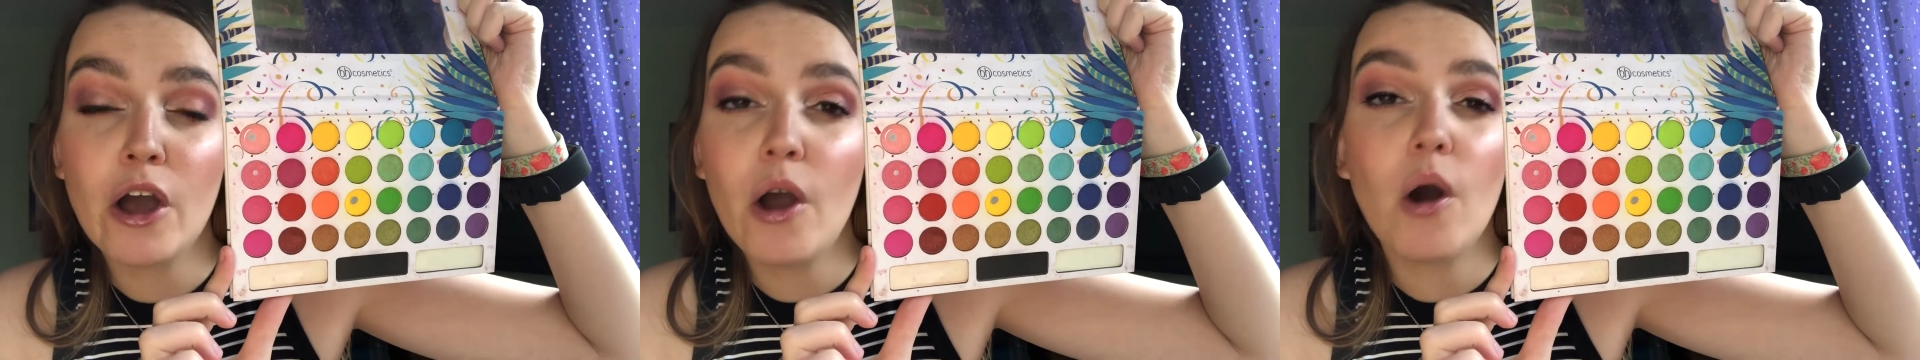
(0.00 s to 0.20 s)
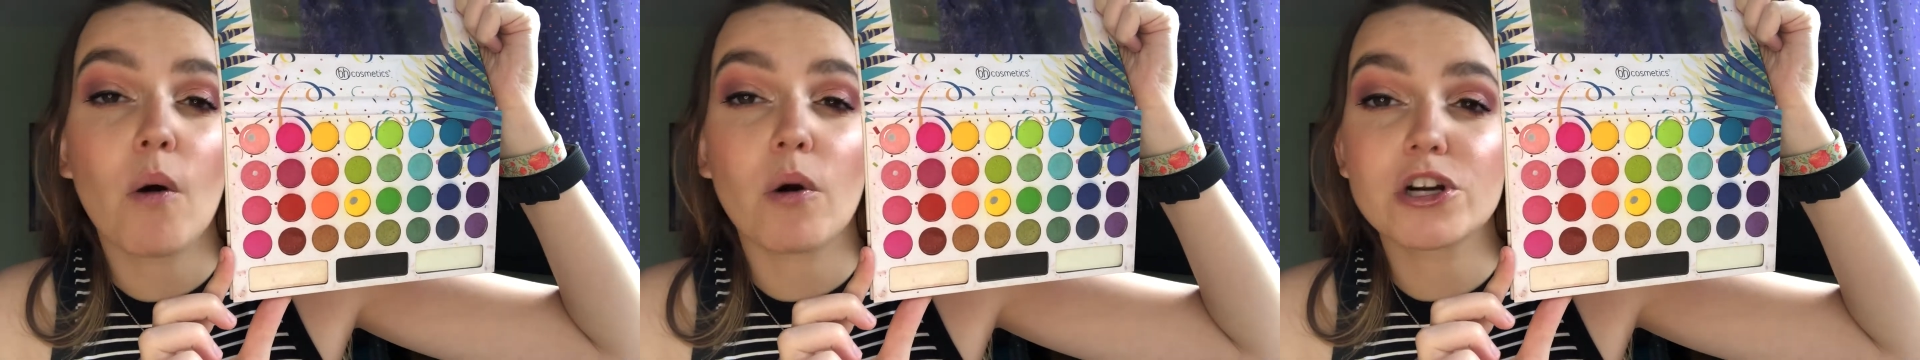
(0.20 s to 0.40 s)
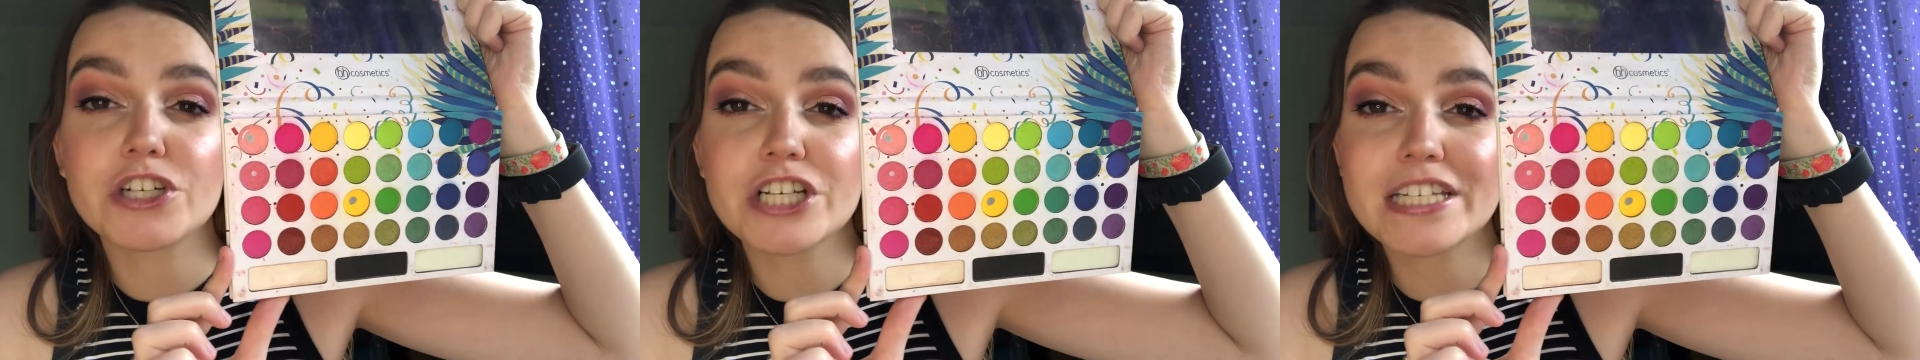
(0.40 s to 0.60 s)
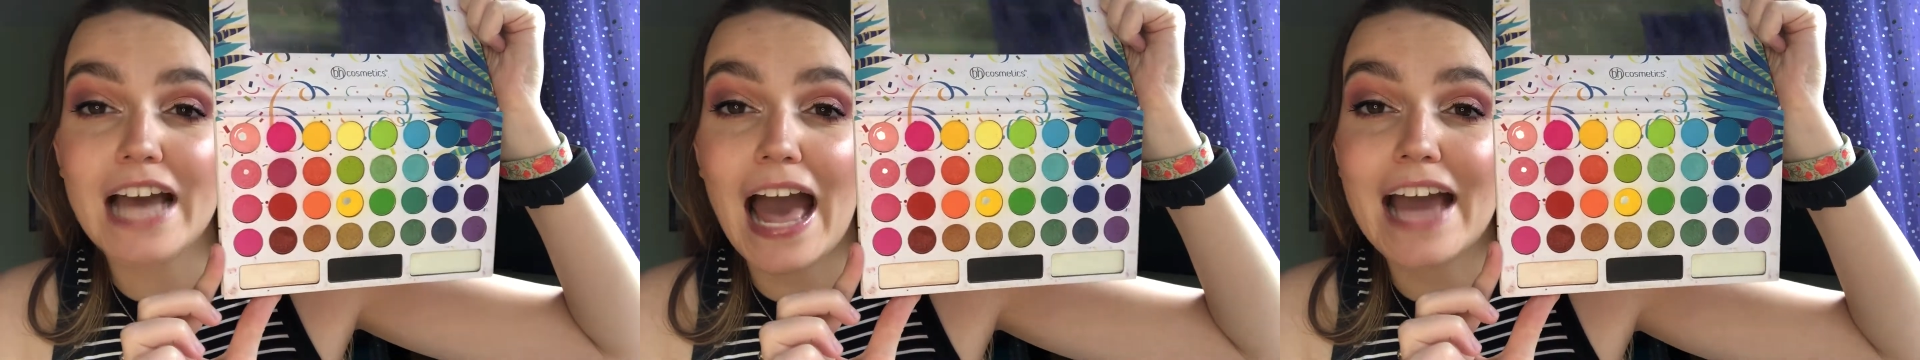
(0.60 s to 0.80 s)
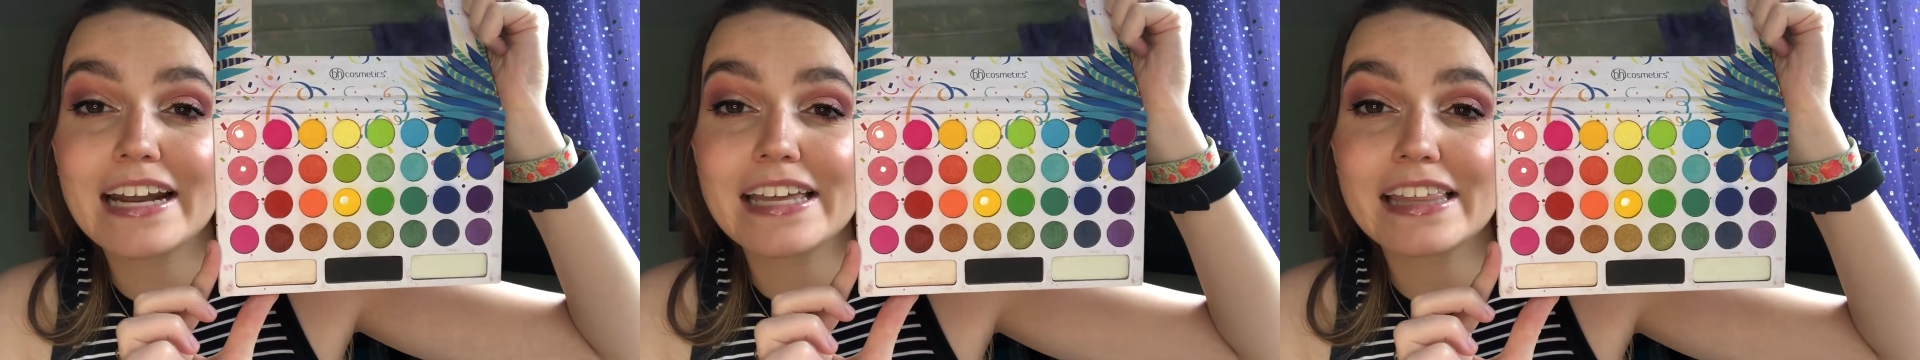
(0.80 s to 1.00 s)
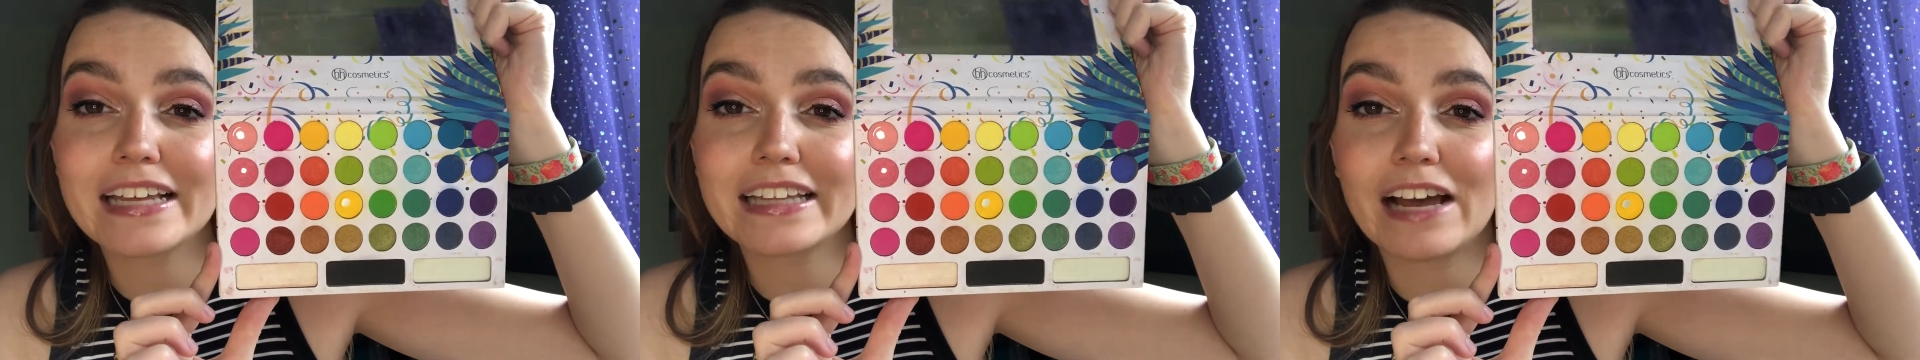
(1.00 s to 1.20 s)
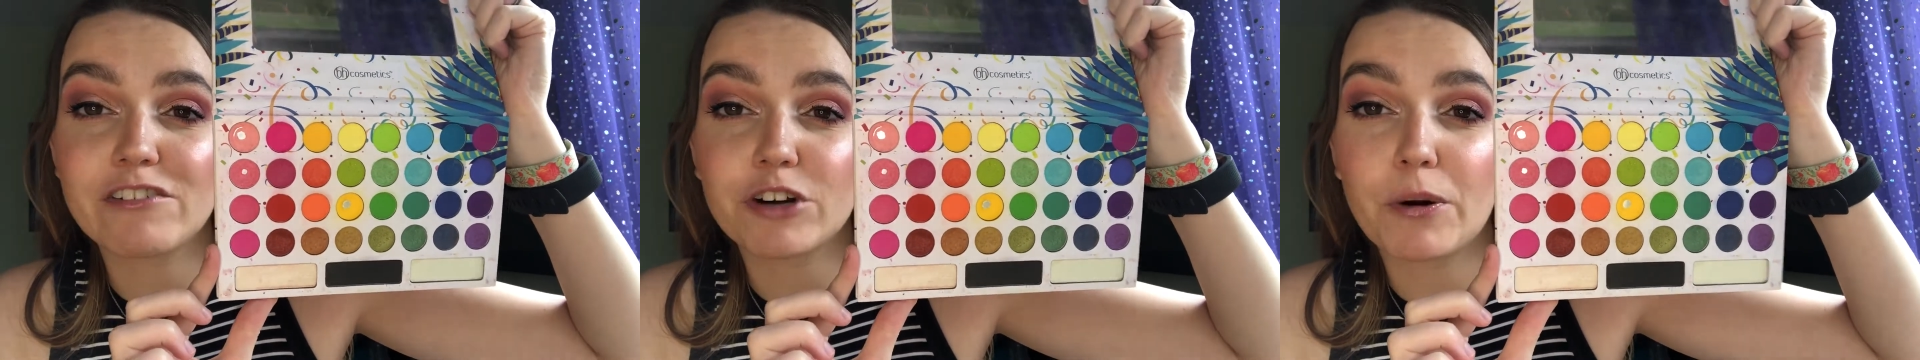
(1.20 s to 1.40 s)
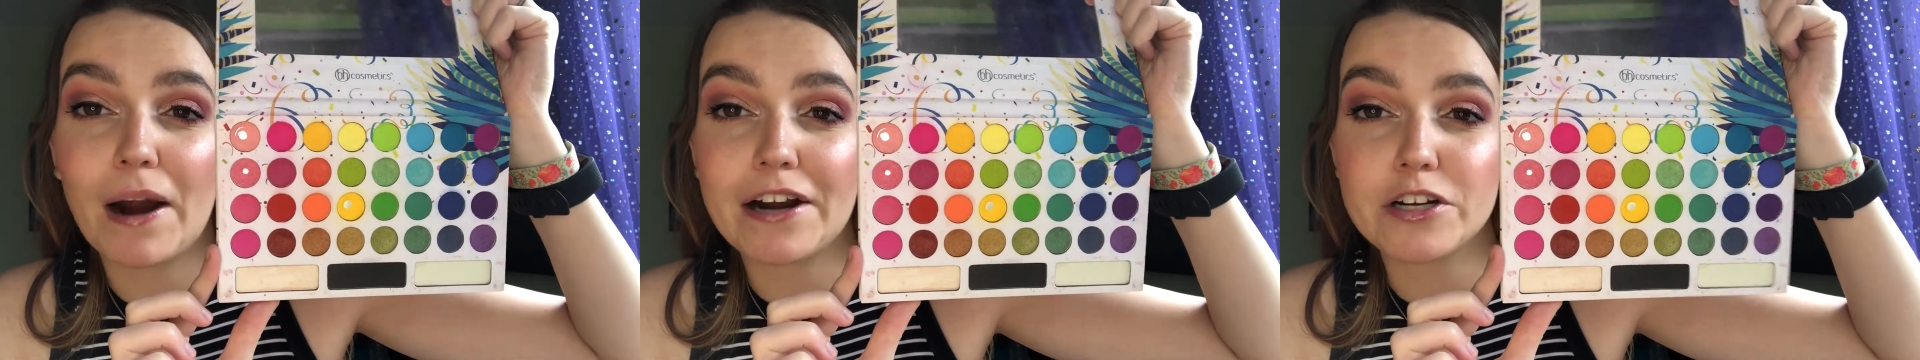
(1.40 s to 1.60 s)
or just anything that
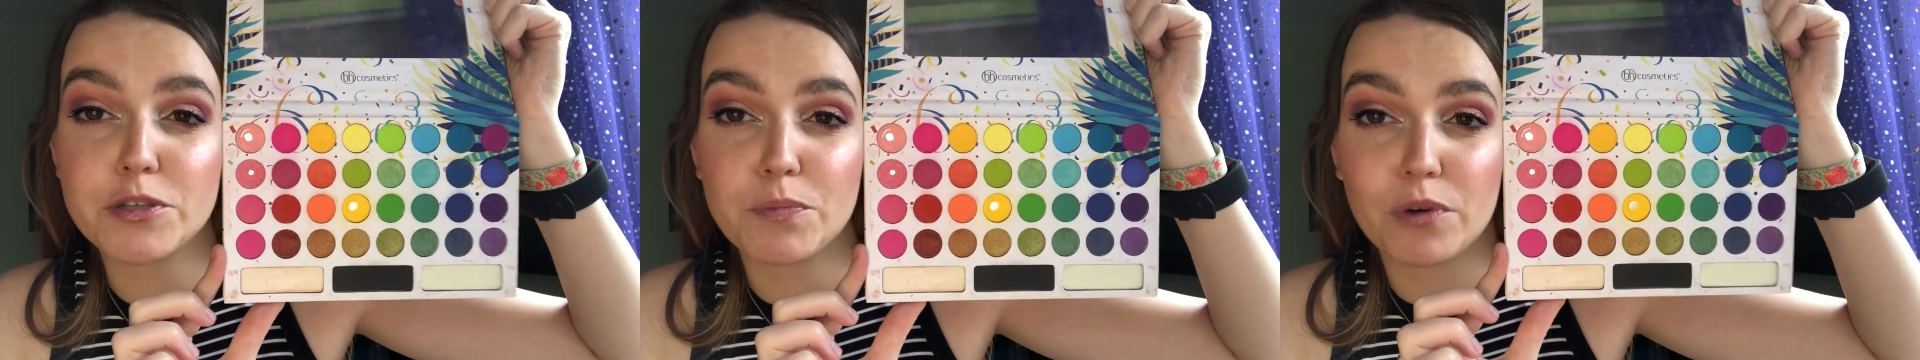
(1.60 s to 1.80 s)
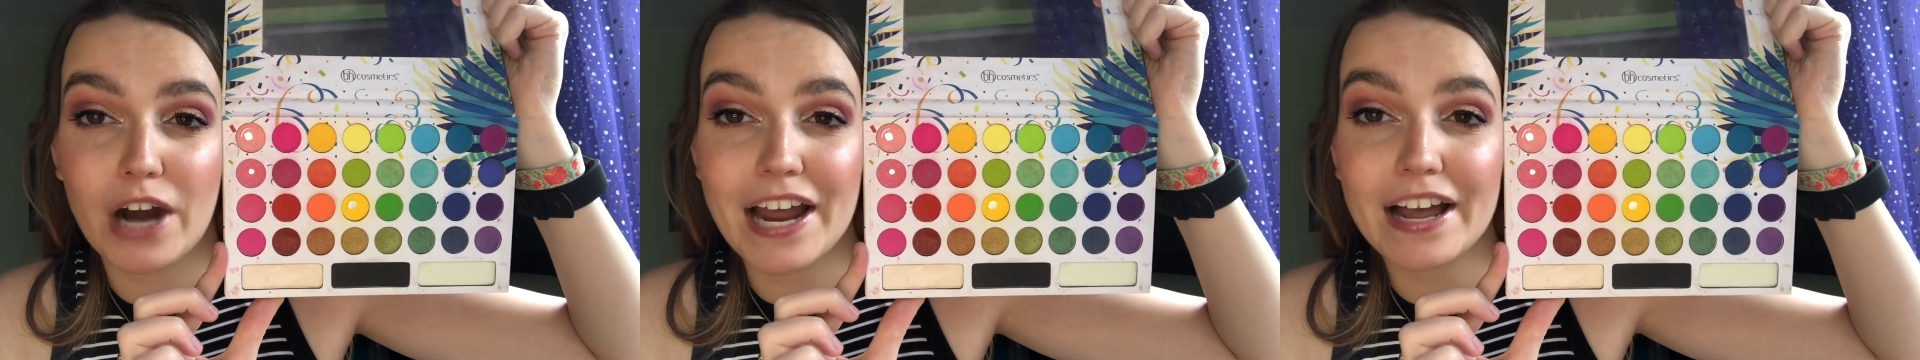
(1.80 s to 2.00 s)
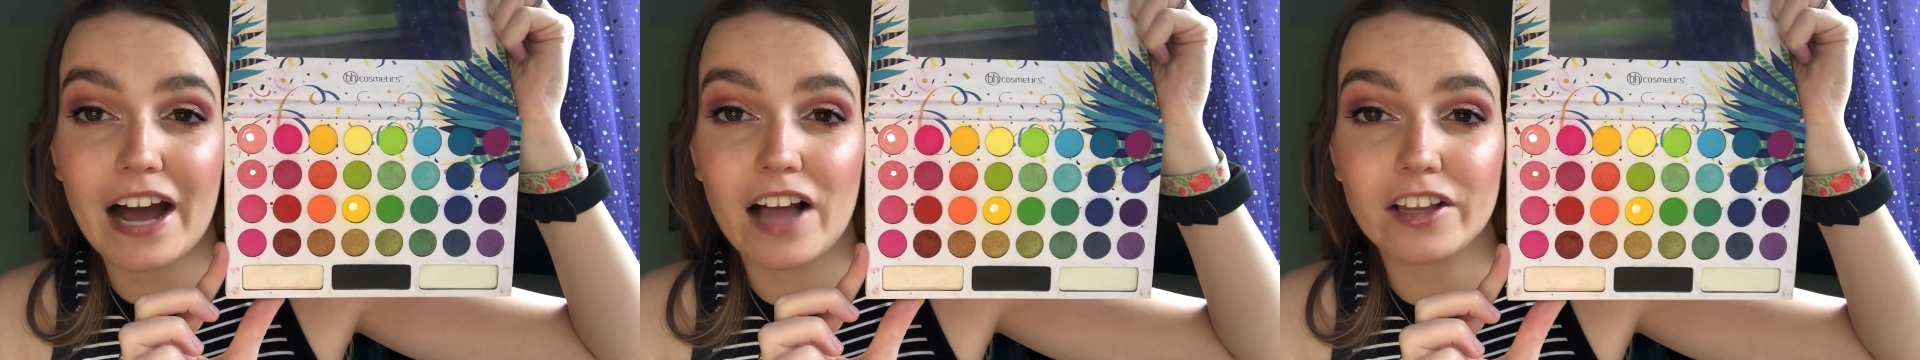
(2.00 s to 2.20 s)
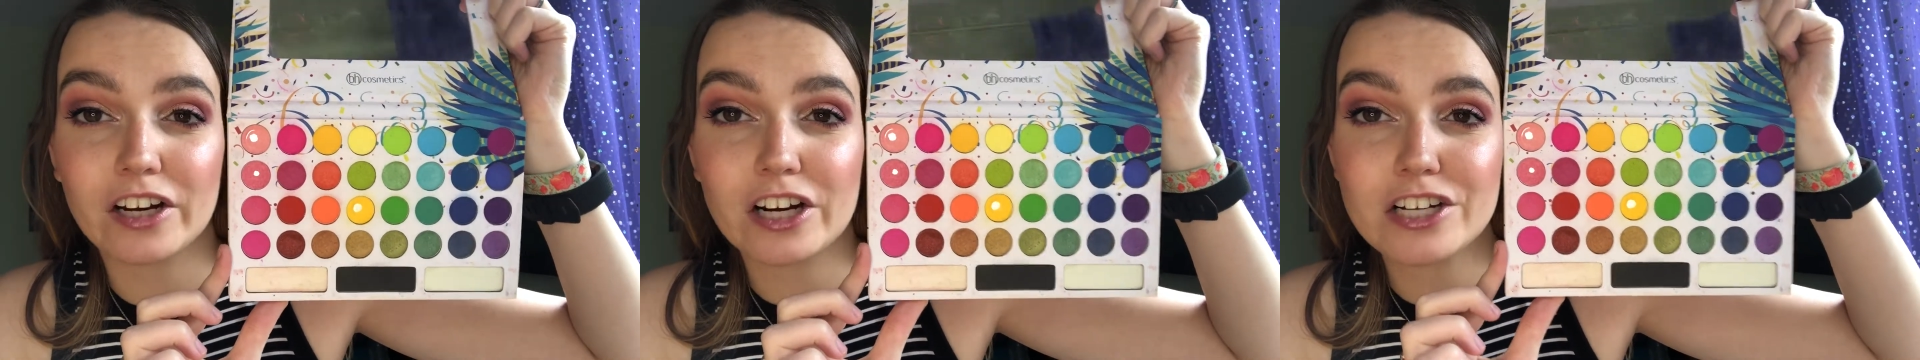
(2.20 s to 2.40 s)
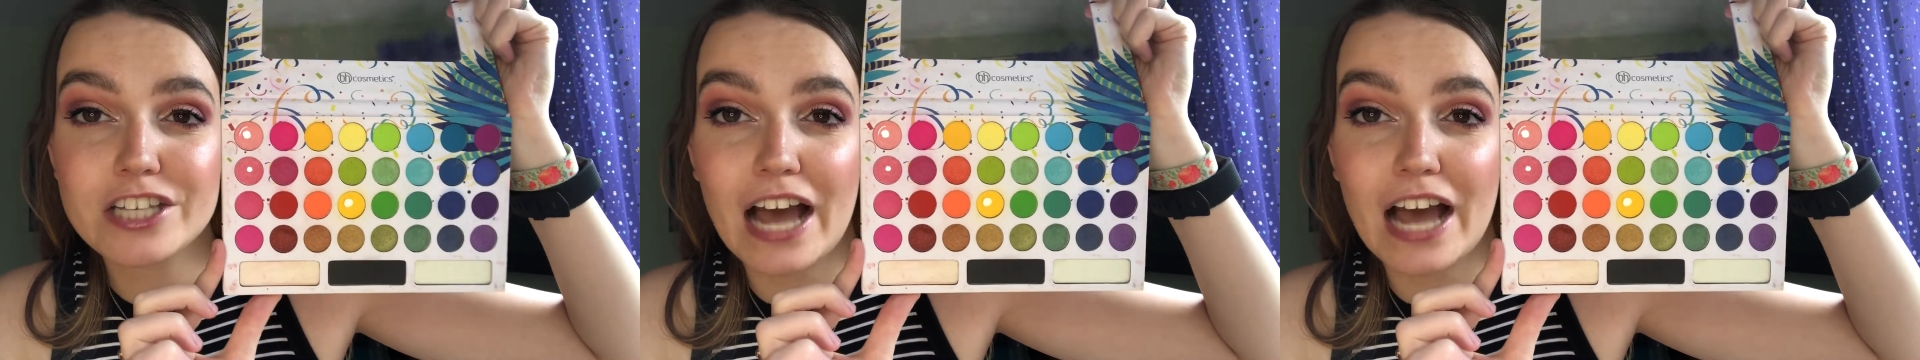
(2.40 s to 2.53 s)
requires bright colors.